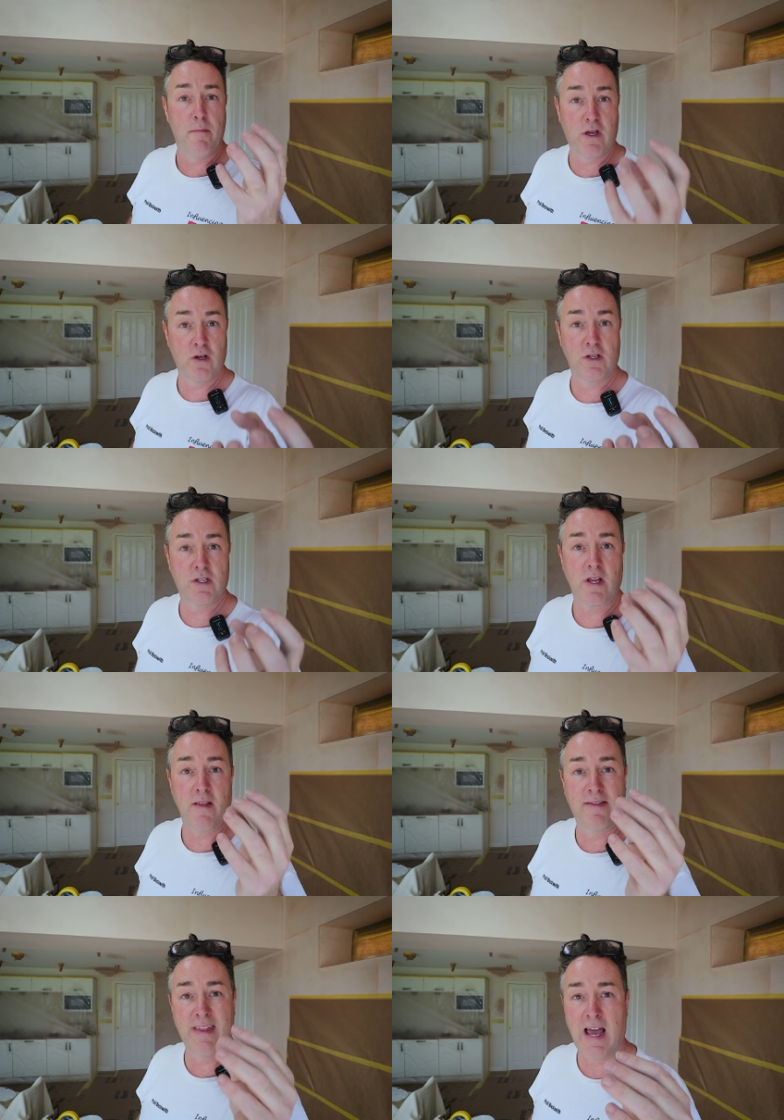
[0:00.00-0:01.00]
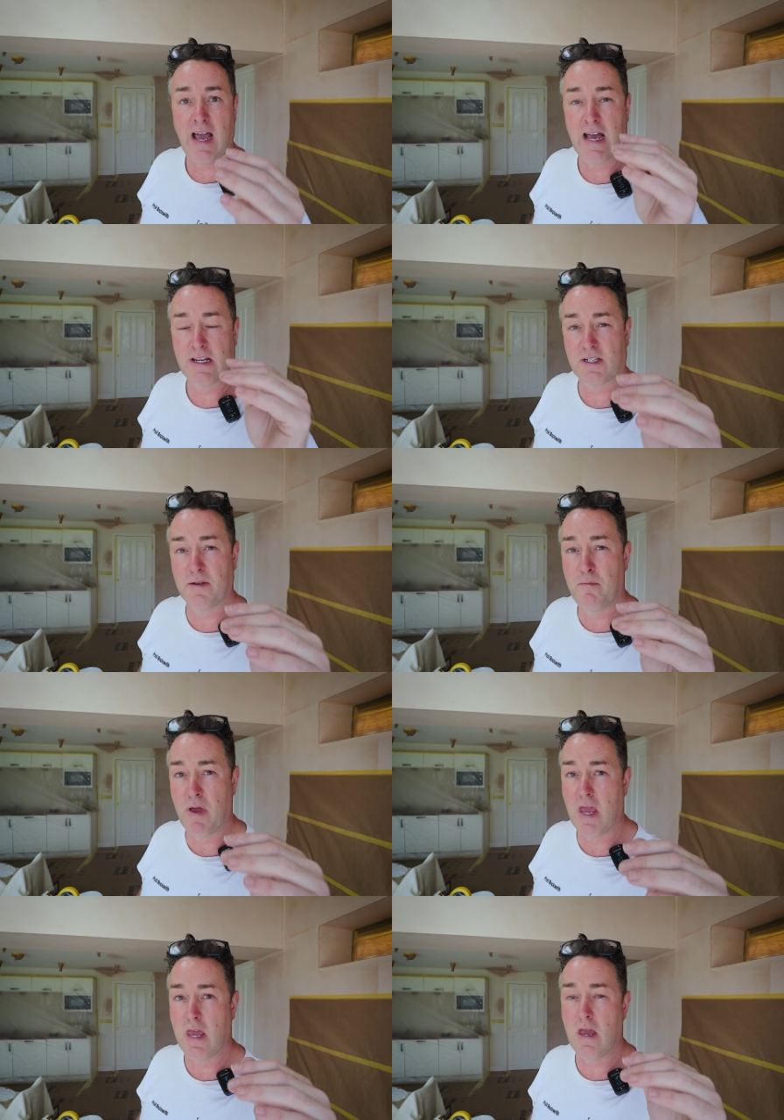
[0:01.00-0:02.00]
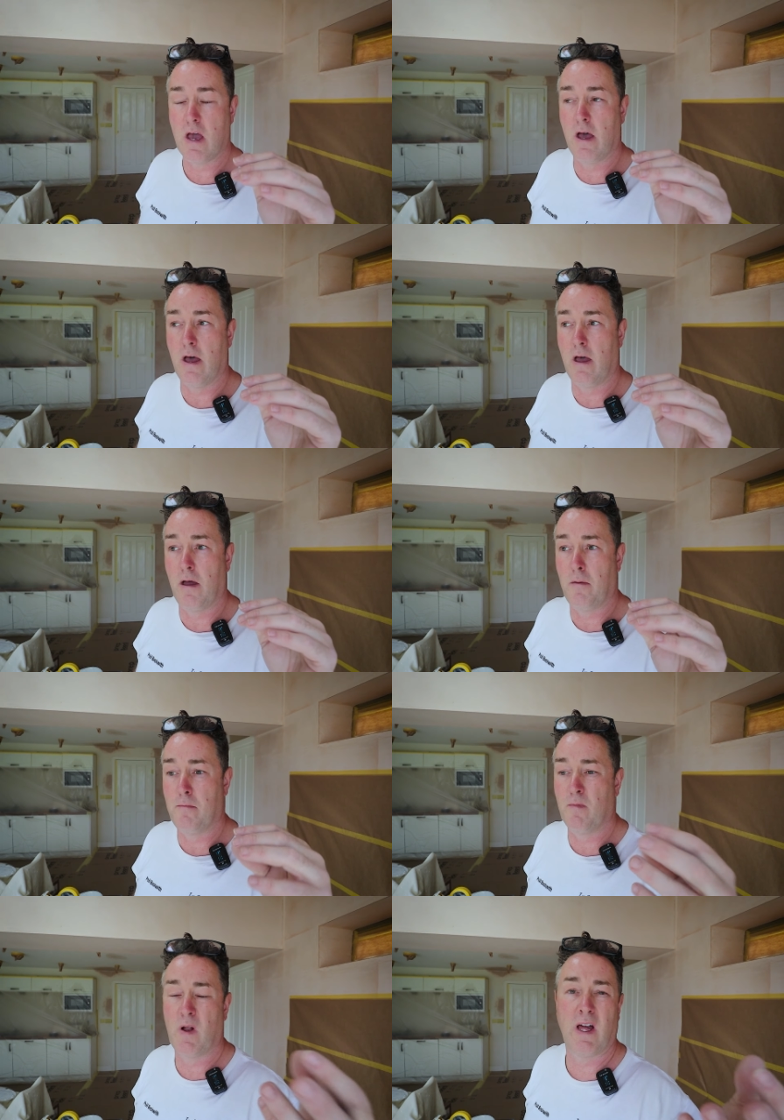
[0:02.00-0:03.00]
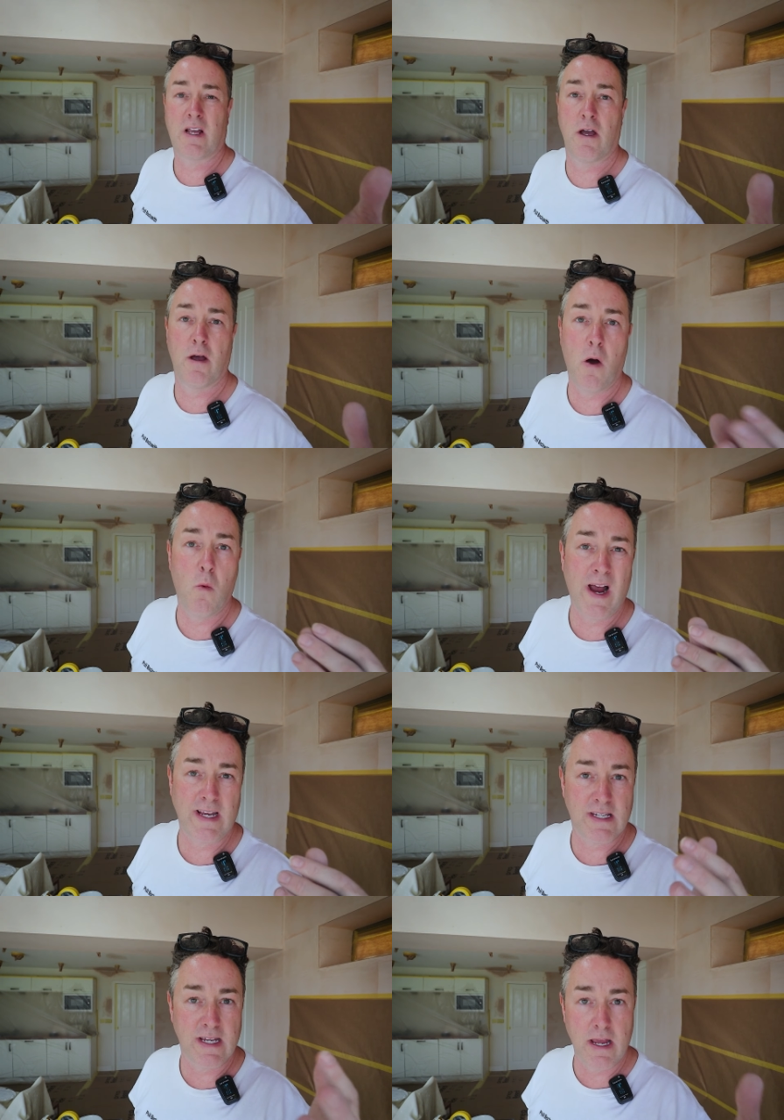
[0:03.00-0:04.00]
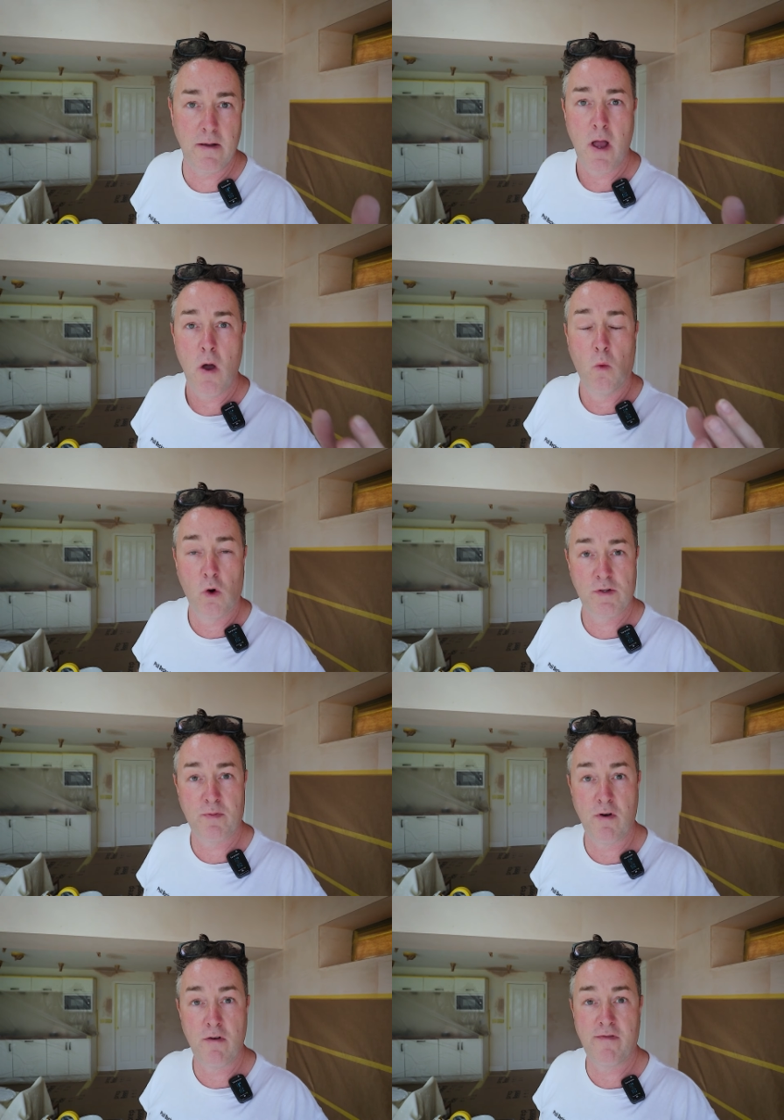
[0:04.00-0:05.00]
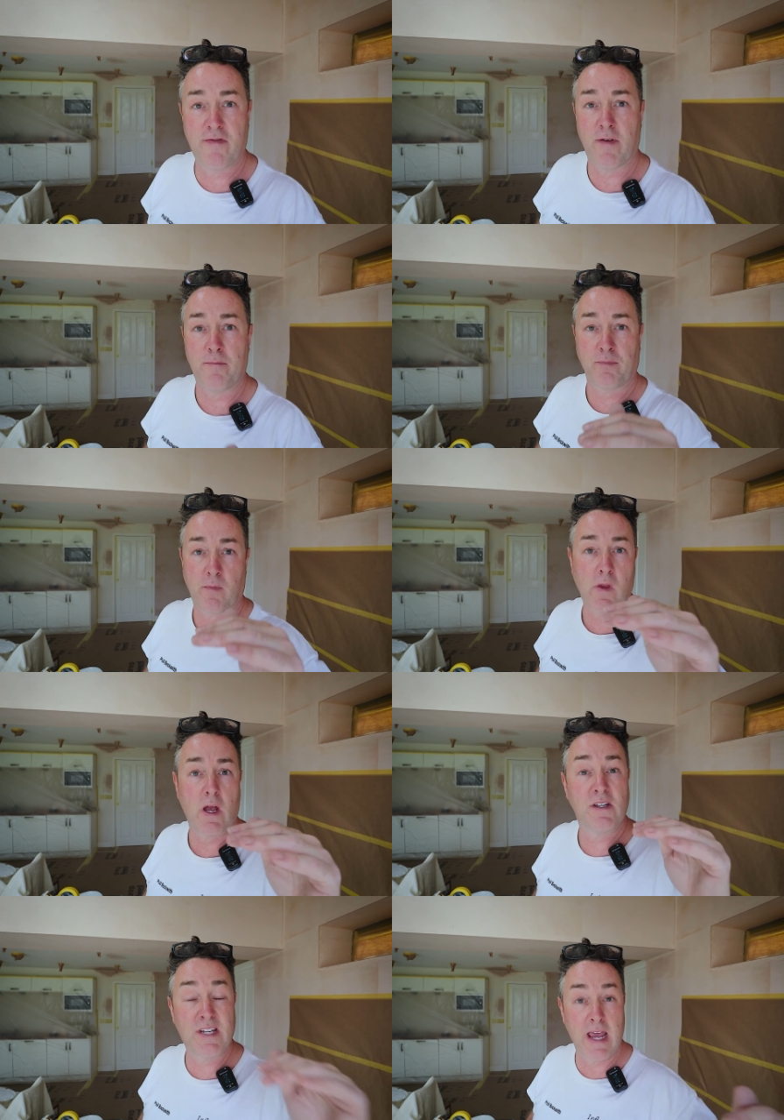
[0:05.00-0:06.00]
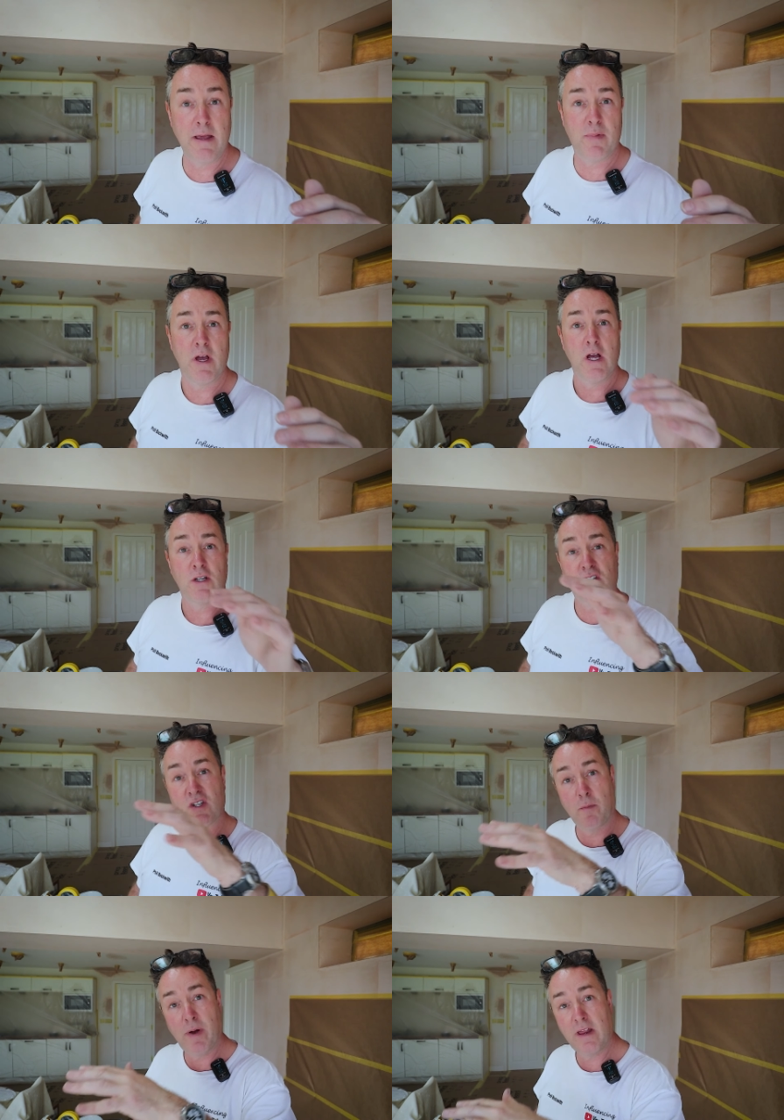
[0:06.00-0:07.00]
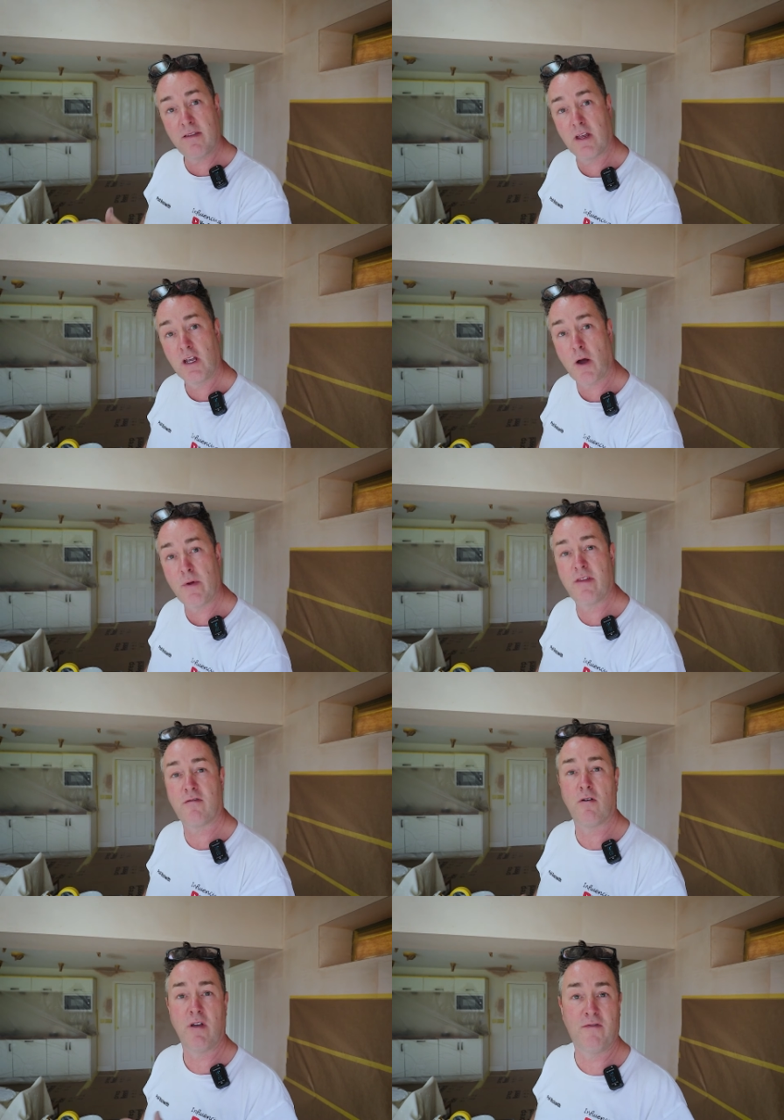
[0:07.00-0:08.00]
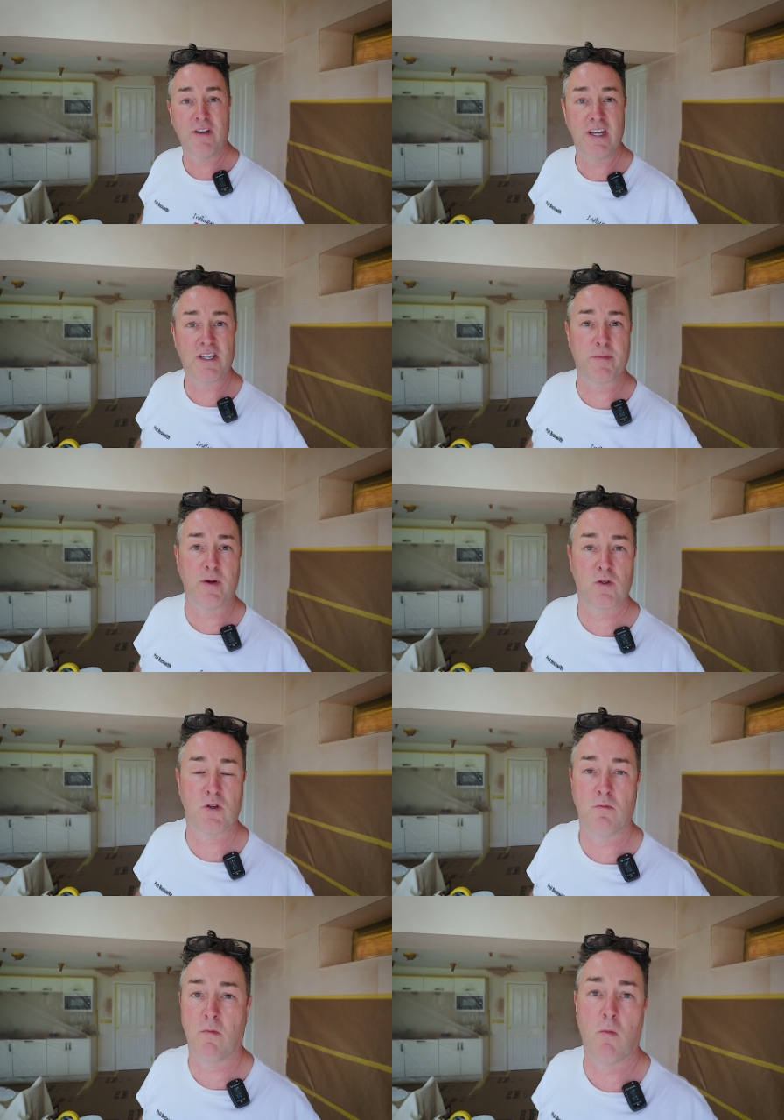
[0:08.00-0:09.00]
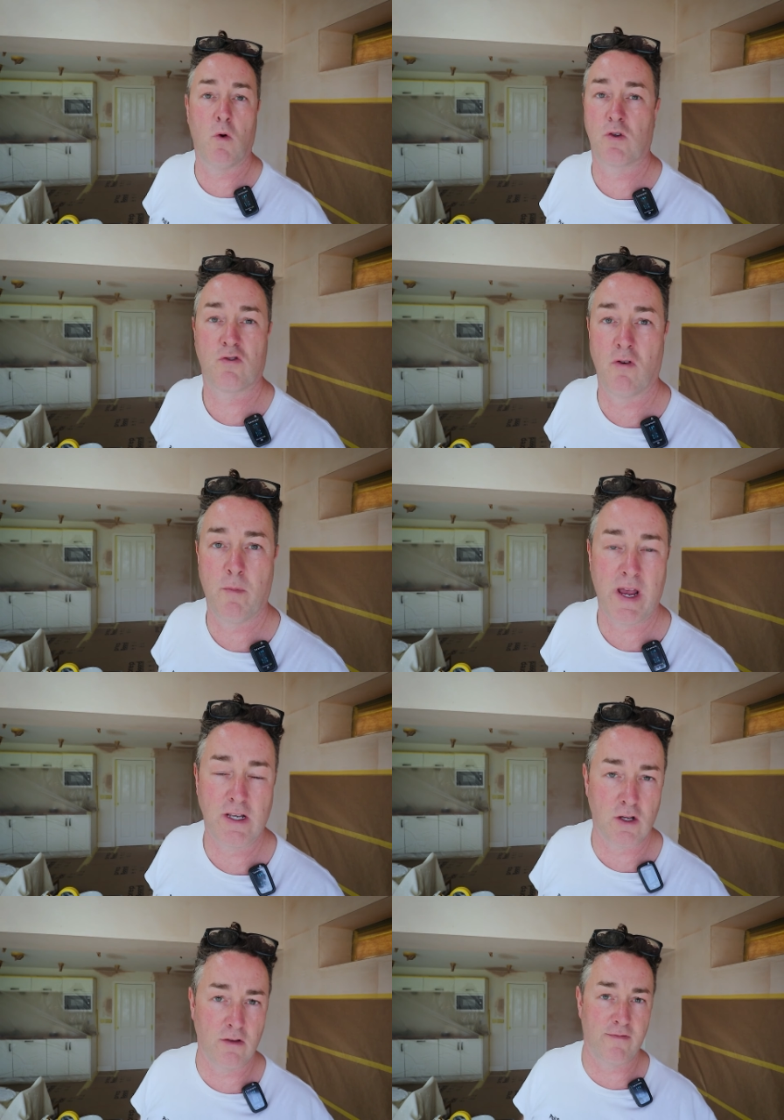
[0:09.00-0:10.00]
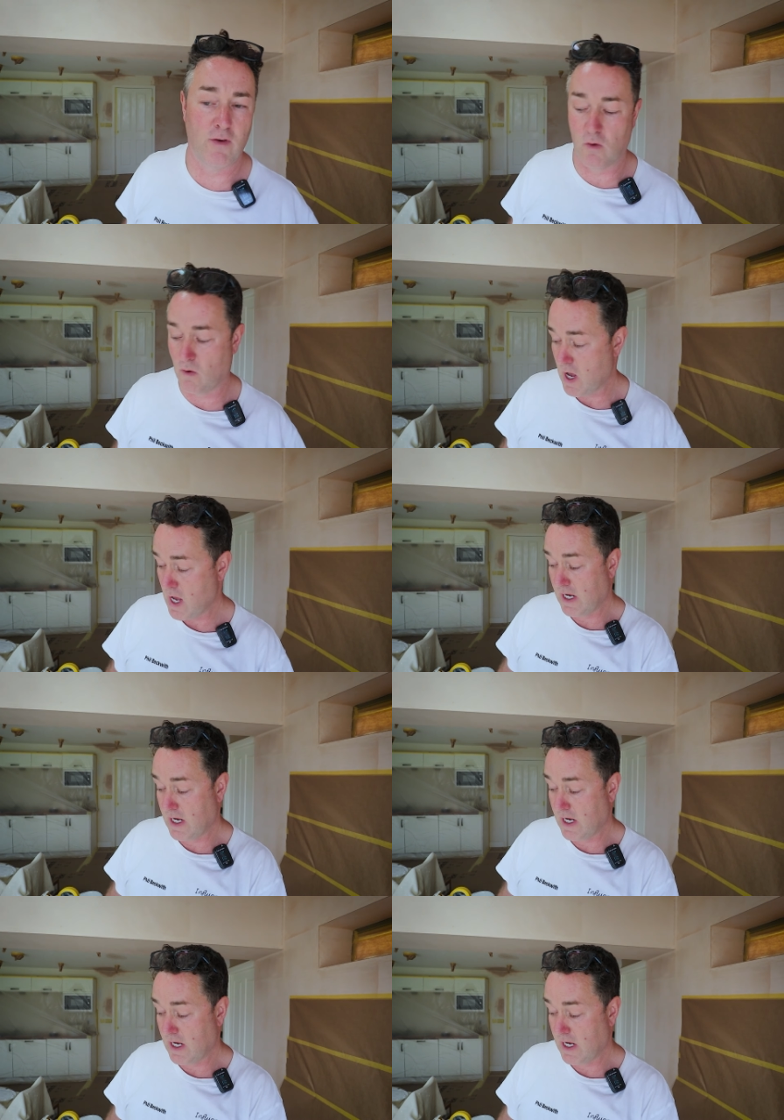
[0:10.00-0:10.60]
because that has to be um, like a, a waxy waterproof tape to stop anything going through if you did spill some water or paint on the floor.